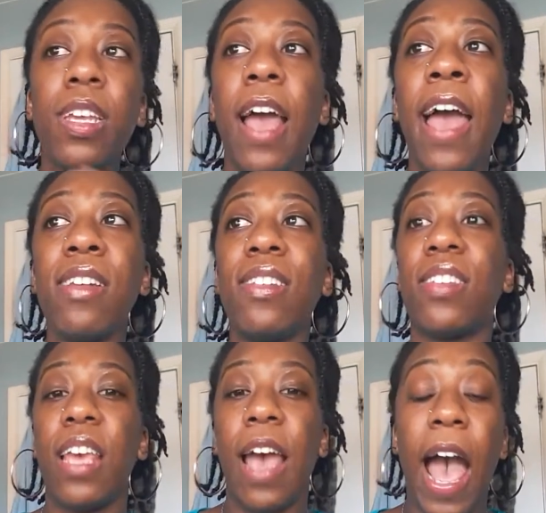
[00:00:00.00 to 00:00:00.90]
And
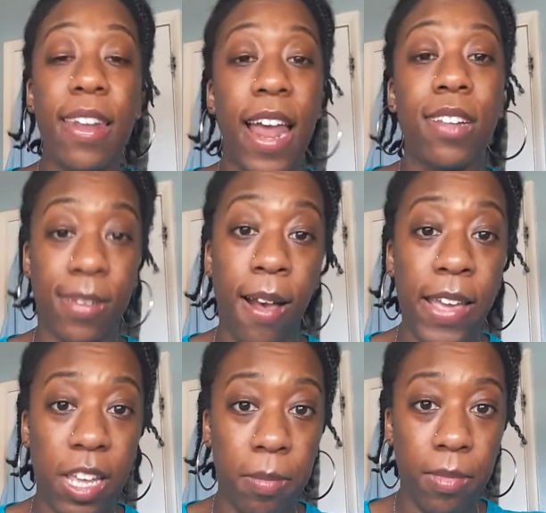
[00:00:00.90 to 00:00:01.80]
at that
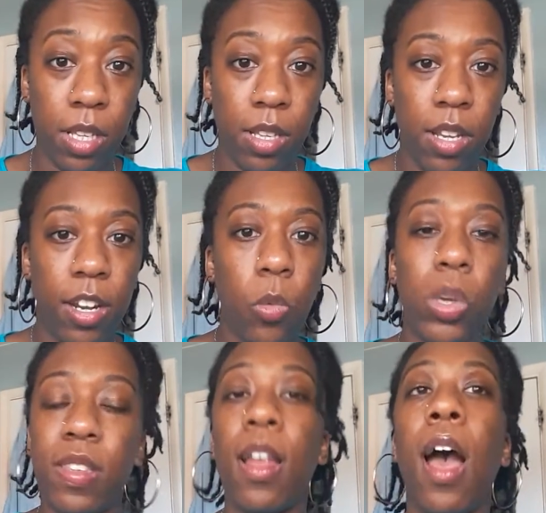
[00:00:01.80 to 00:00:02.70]
time, there
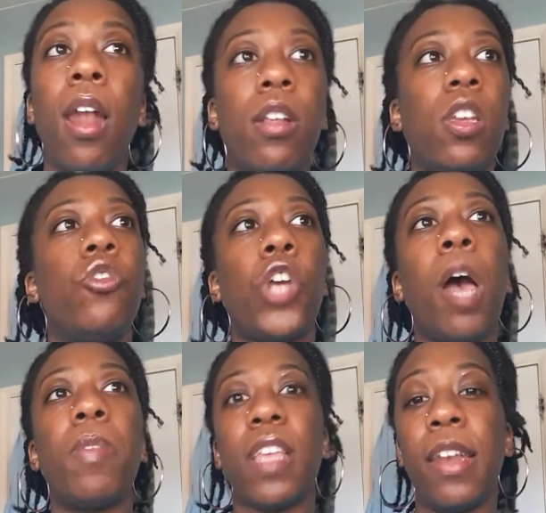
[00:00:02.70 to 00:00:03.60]
was not a lot of
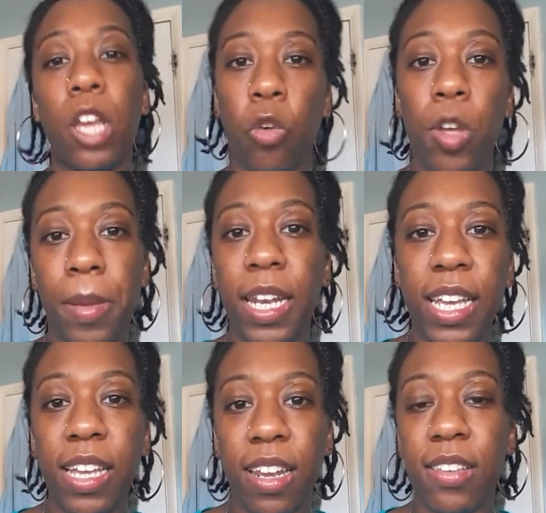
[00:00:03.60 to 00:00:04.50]
jobs in the Caribbean
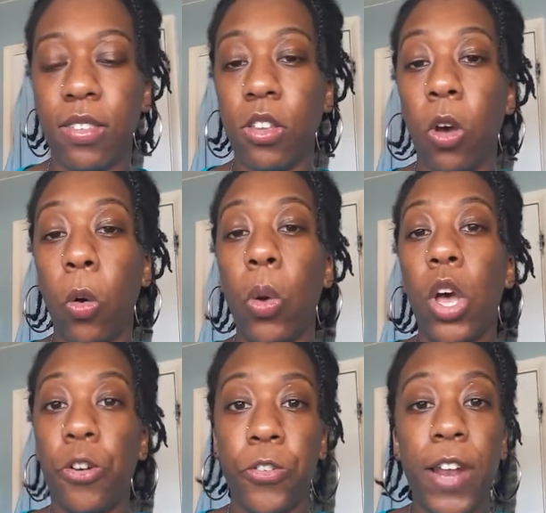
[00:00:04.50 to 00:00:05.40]
either. So
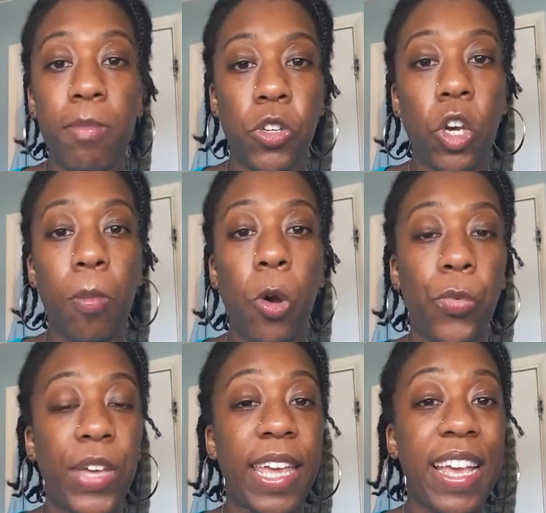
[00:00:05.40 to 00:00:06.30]
for them to come
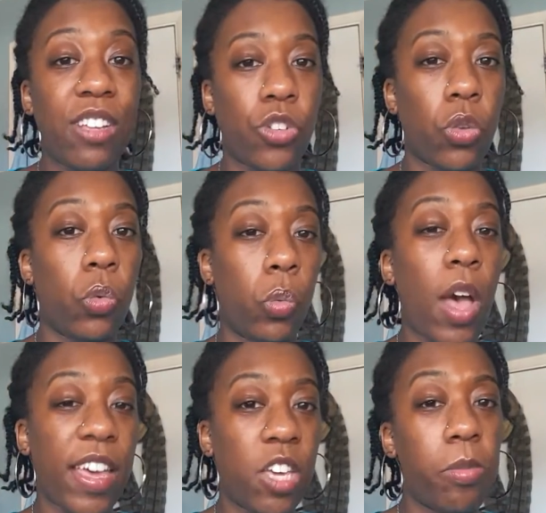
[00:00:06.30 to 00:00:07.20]
over here to
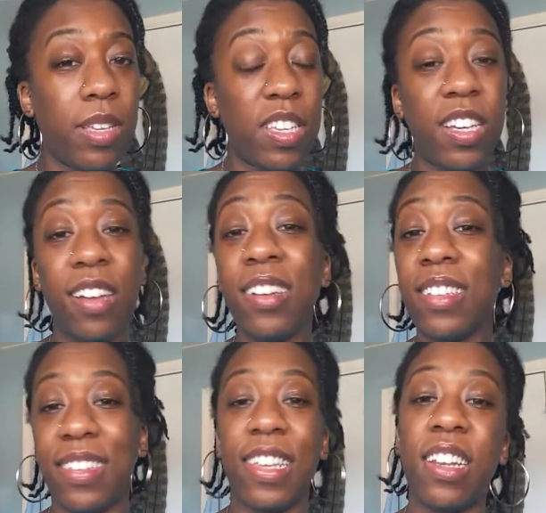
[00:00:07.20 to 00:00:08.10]
working with, you can
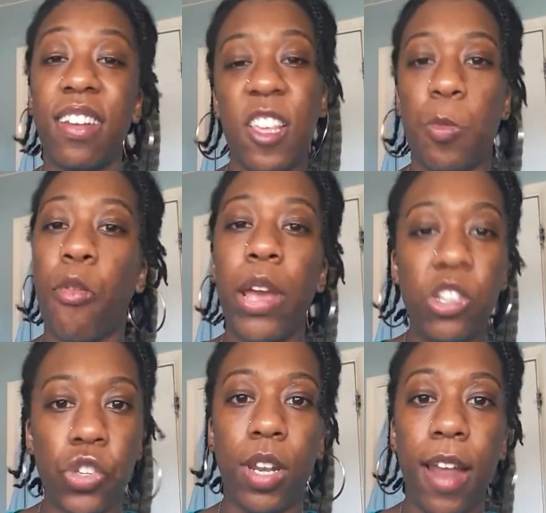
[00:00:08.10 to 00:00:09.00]
see the
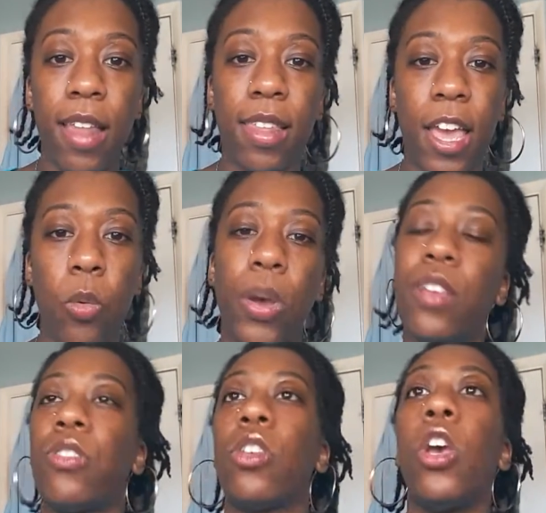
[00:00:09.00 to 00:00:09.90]
desperation that they
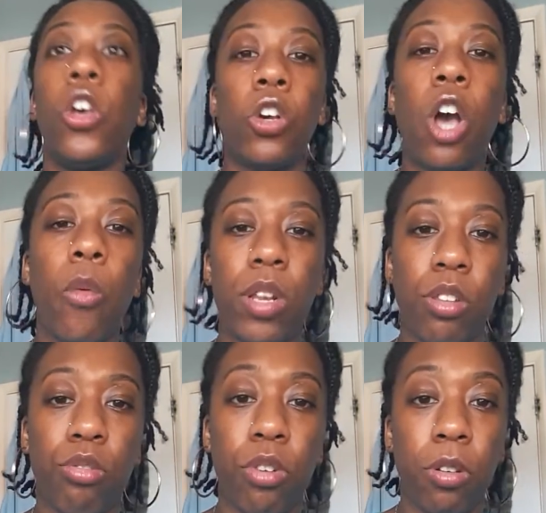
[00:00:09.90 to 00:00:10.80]
was going
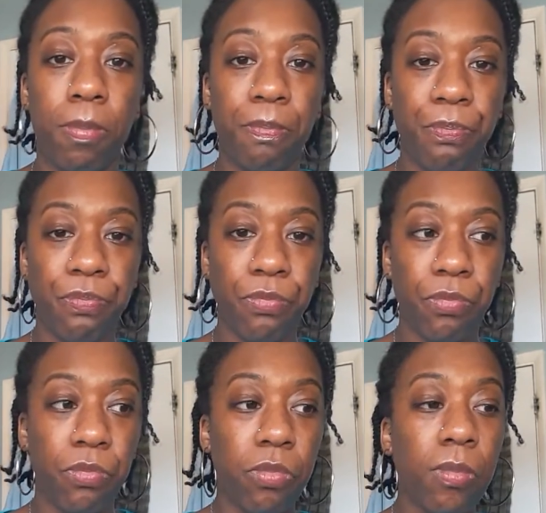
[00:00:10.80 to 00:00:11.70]
through.
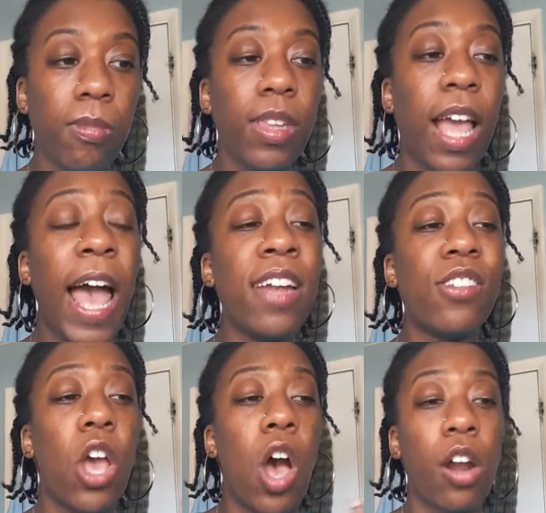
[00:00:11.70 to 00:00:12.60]
And
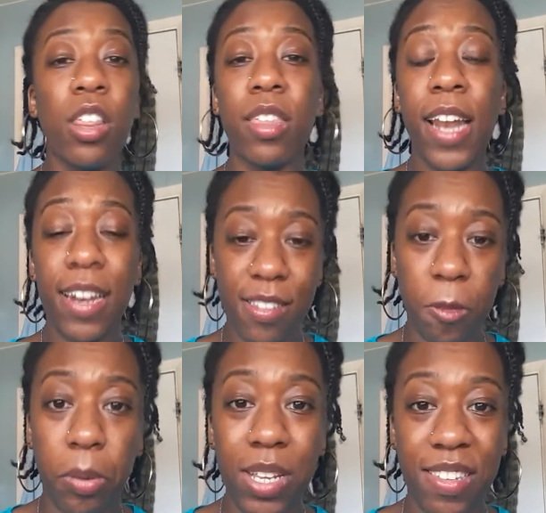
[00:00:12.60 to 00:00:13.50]
another thing that
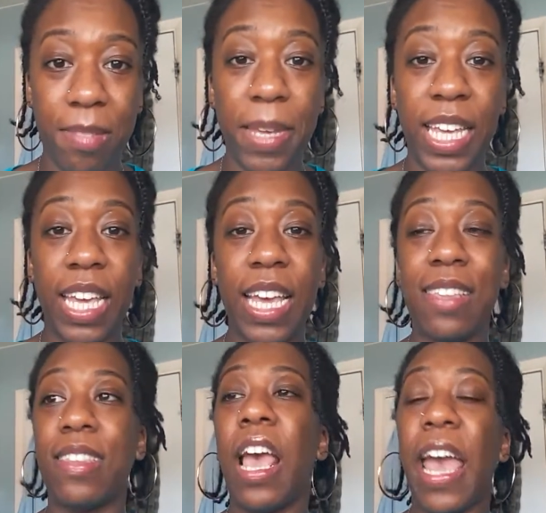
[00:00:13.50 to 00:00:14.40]
disappoints me
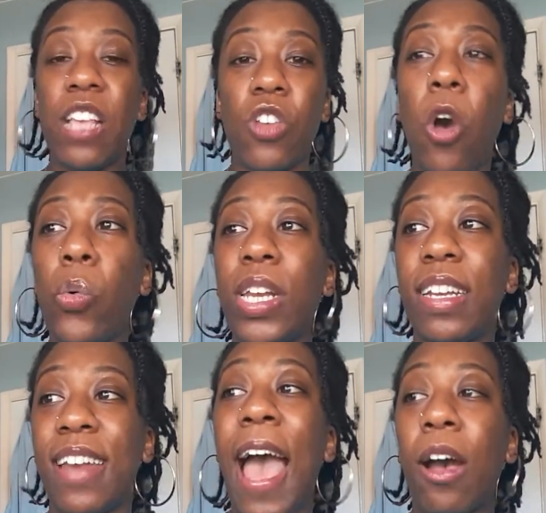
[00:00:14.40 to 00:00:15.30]
is it is only
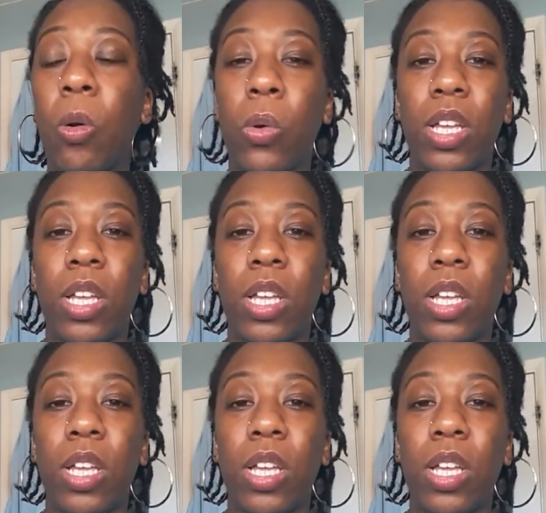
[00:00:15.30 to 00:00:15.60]
now